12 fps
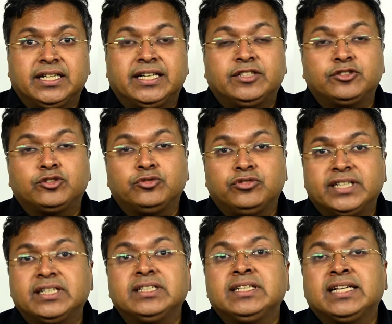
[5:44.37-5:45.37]
It is to
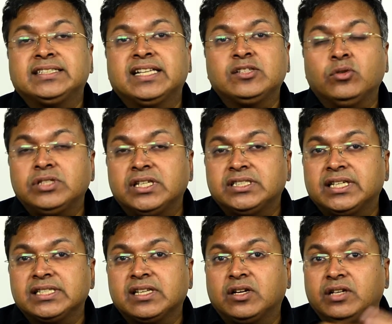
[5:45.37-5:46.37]
recognize there's no such
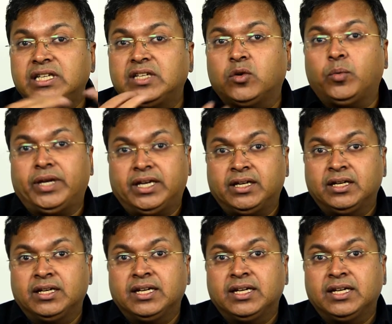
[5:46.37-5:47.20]
thing as a Greek way.